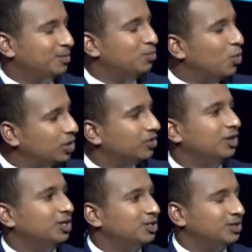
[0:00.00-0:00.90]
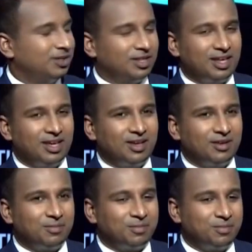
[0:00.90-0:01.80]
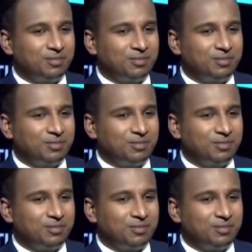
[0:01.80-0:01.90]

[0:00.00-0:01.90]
motivation, their,